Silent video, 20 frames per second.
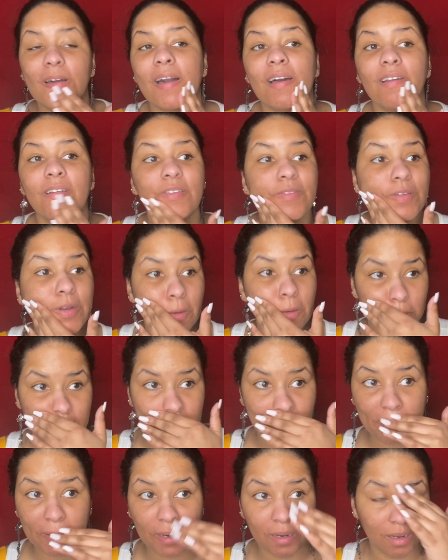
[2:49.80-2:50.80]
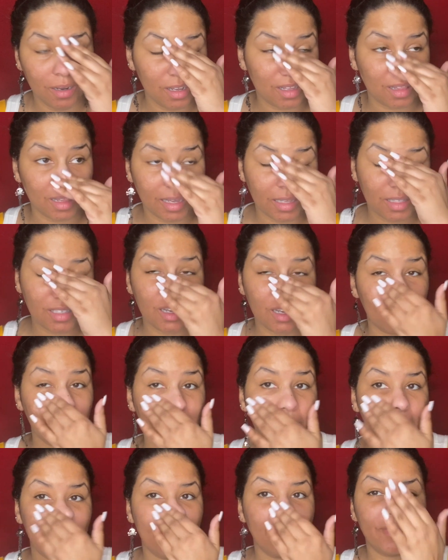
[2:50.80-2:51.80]
I don't even know what that would look like to
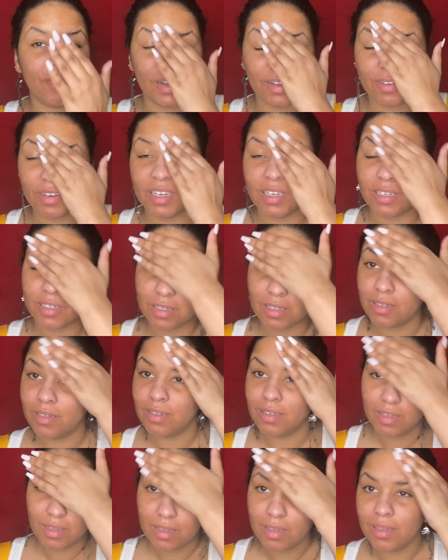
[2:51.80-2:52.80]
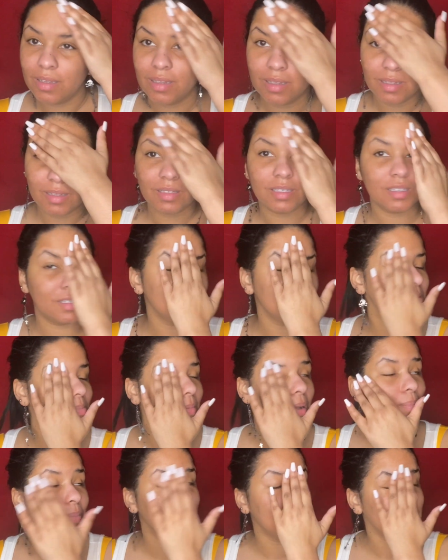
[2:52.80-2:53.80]
apply foundation to just
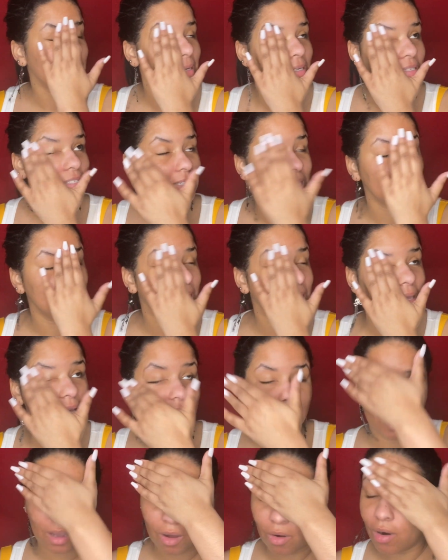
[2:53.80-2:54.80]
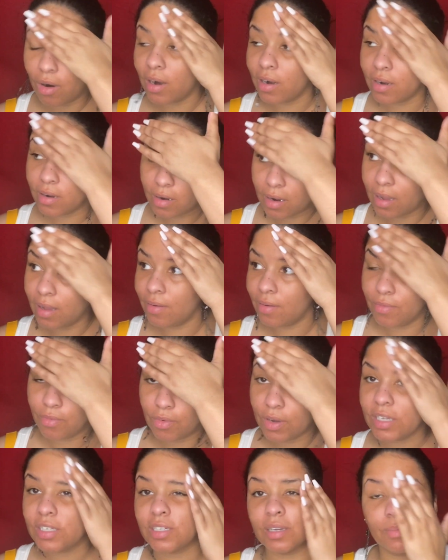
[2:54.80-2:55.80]
my bare skin. And the order of
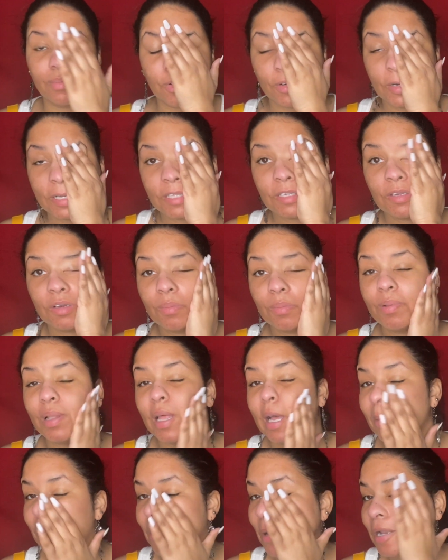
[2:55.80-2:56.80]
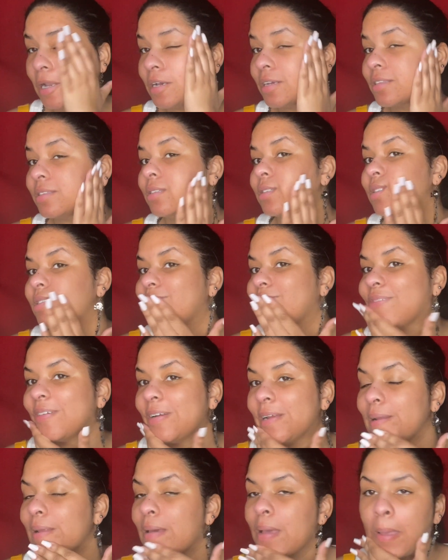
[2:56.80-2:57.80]
which I'm going to apply products is
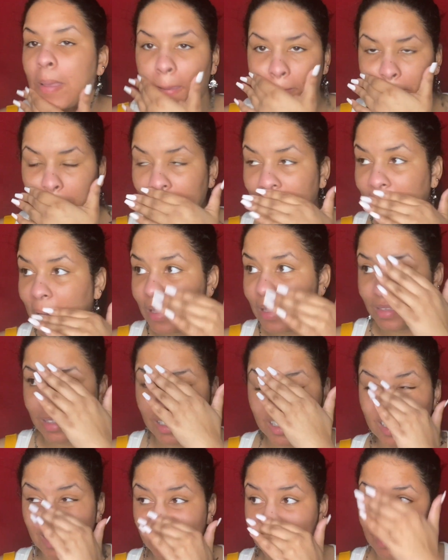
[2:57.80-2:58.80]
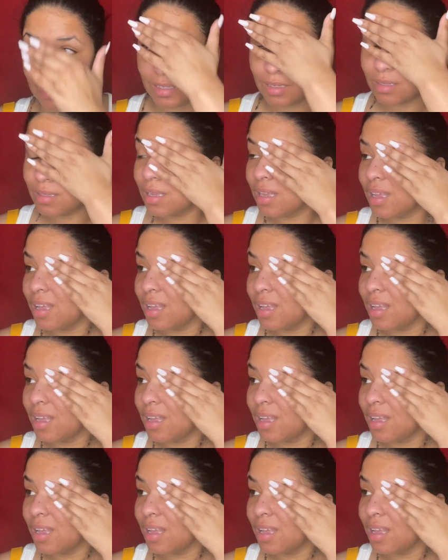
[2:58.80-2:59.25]
different because this is just